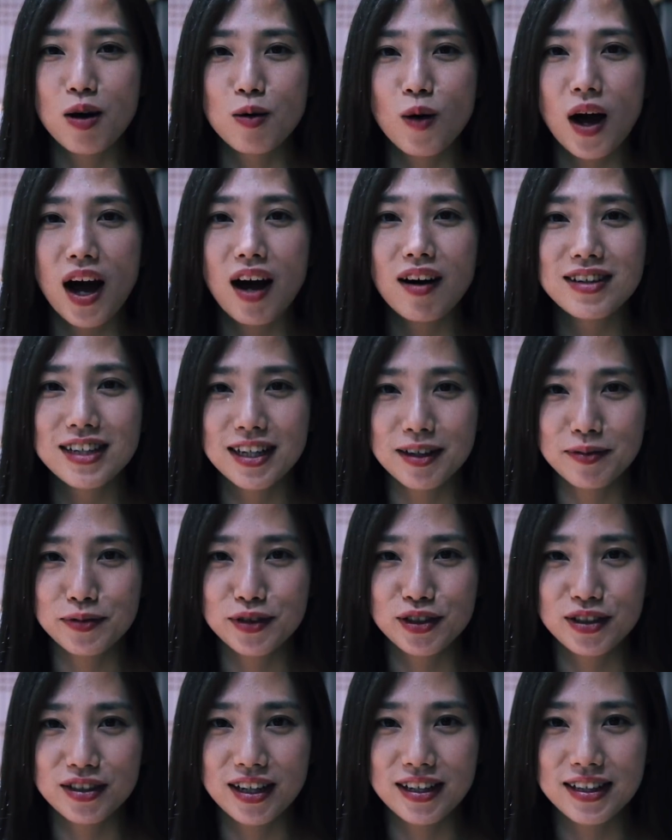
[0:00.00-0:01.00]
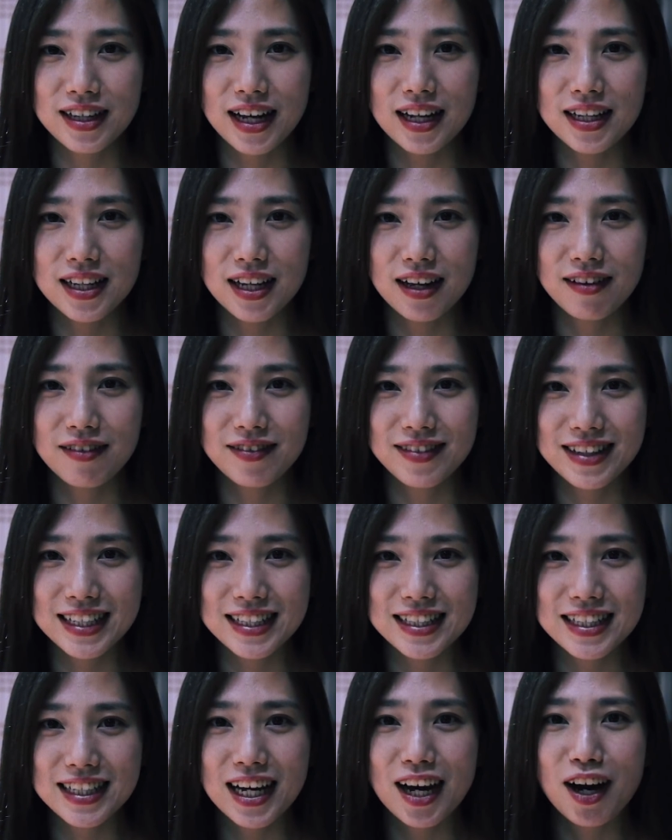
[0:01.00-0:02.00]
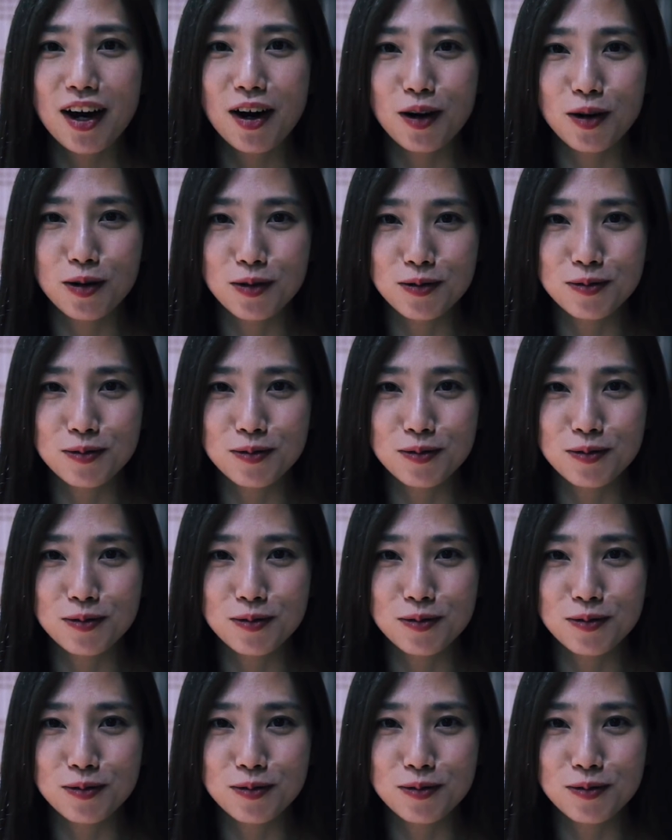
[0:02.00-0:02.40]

Welcome to another video.